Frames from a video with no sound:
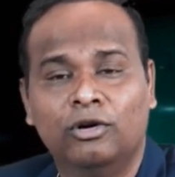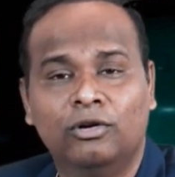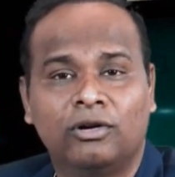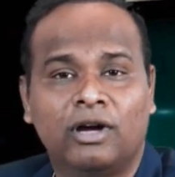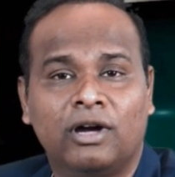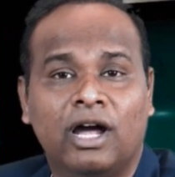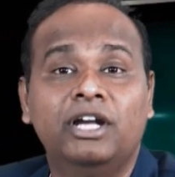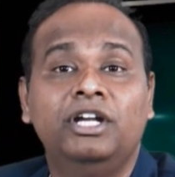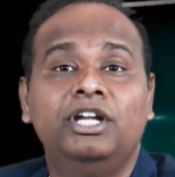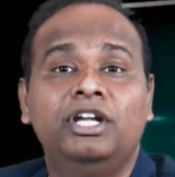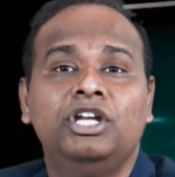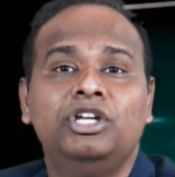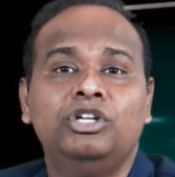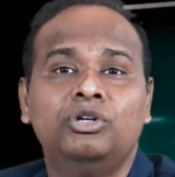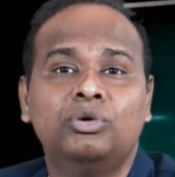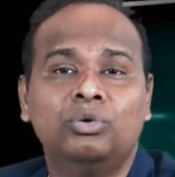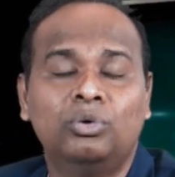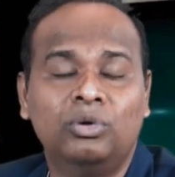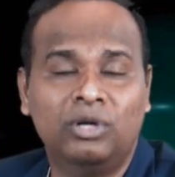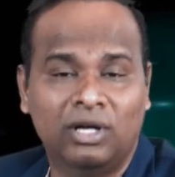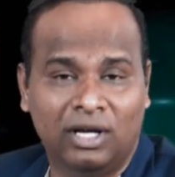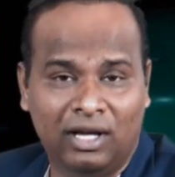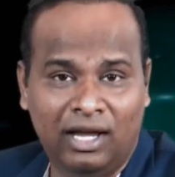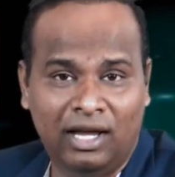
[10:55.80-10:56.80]

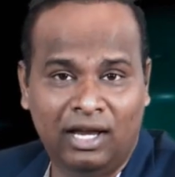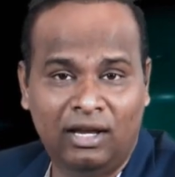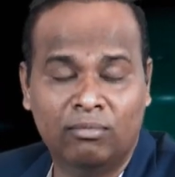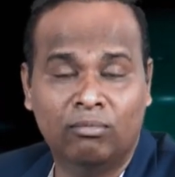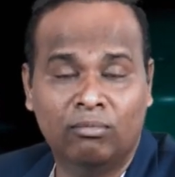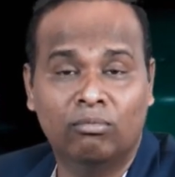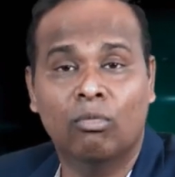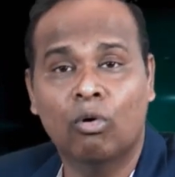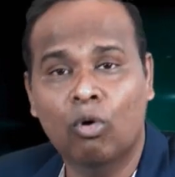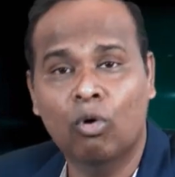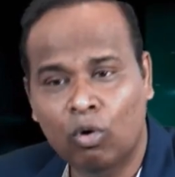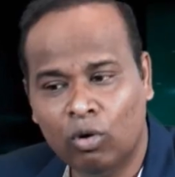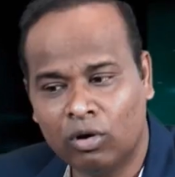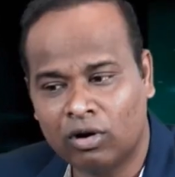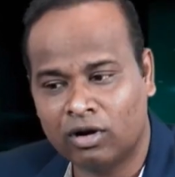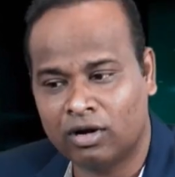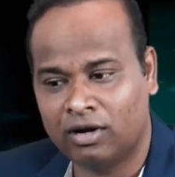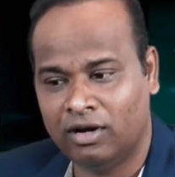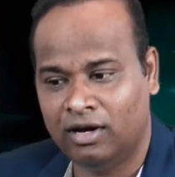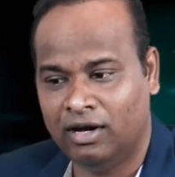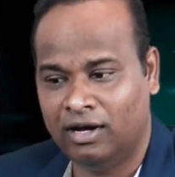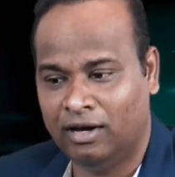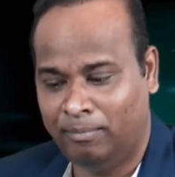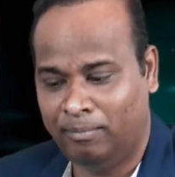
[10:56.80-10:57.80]
continued in more
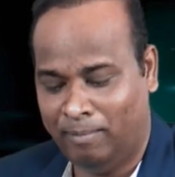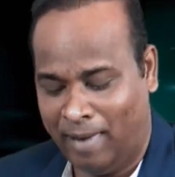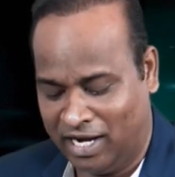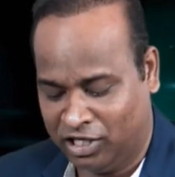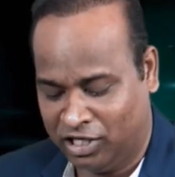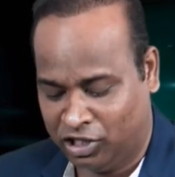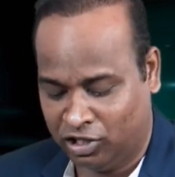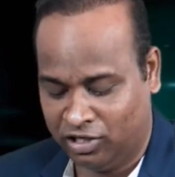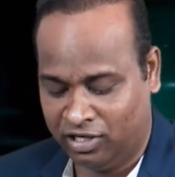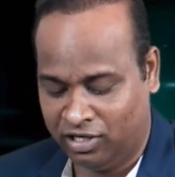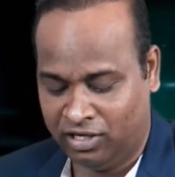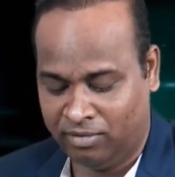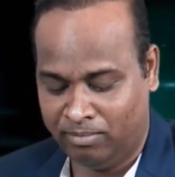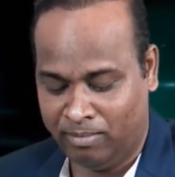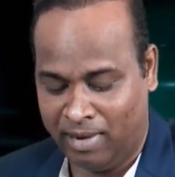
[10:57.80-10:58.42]
passionate